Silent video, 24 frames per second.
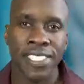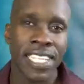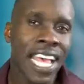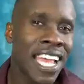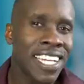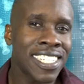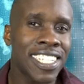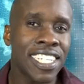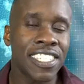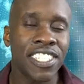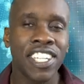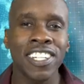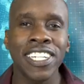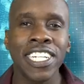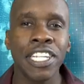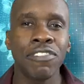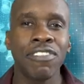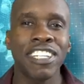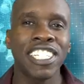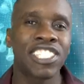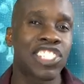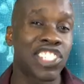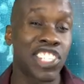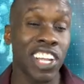Scientists are
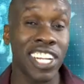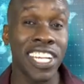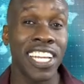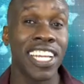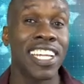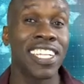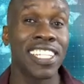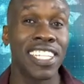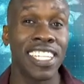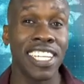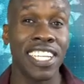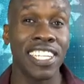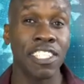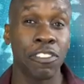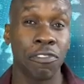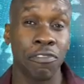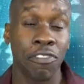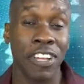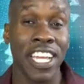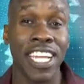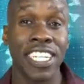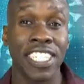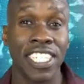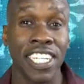even studying these
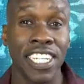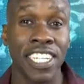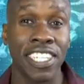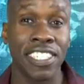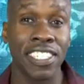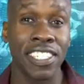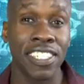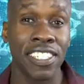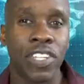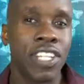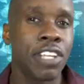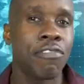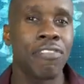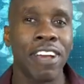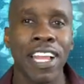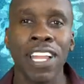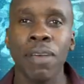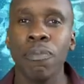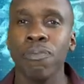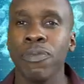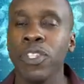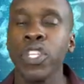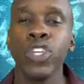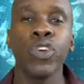phages to
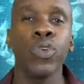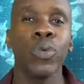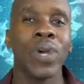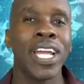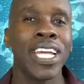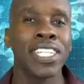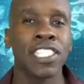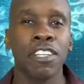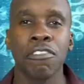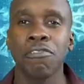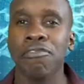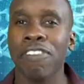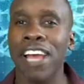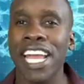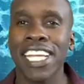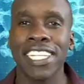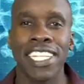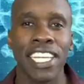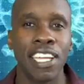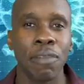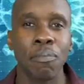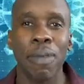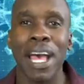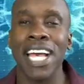develop new ways of
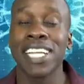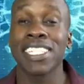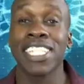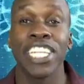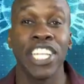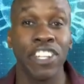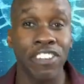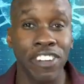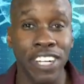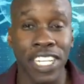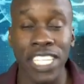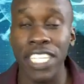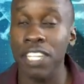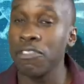fighting bacterial